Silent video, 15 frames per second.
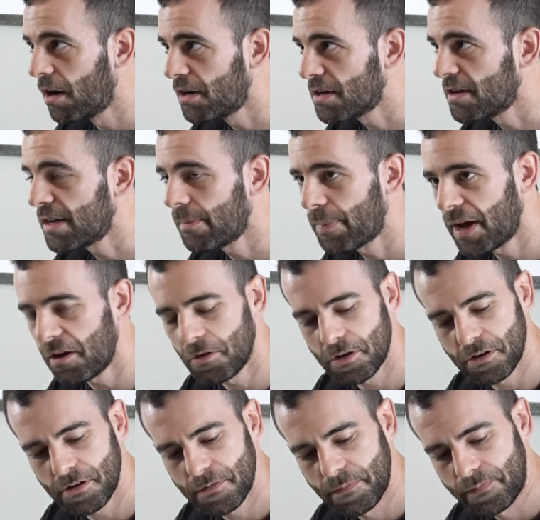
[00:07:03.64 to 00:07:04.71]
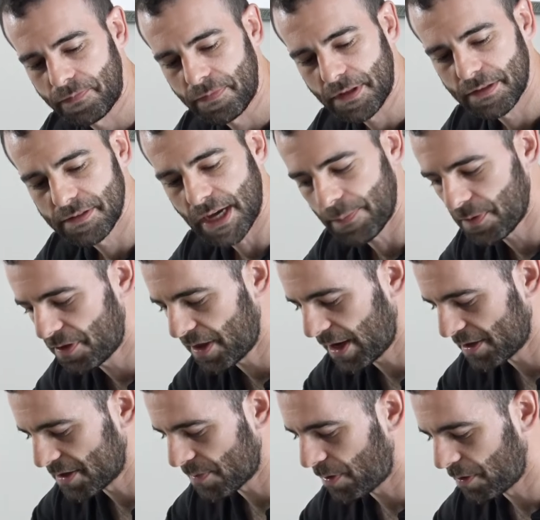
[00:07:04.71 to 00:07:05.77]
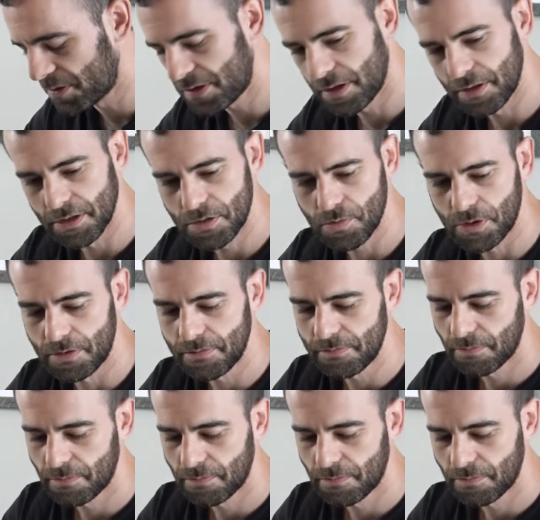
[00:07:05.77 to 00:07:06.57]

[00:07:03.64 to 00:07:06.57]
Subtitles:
oniony powder type of thing as opposed to this one.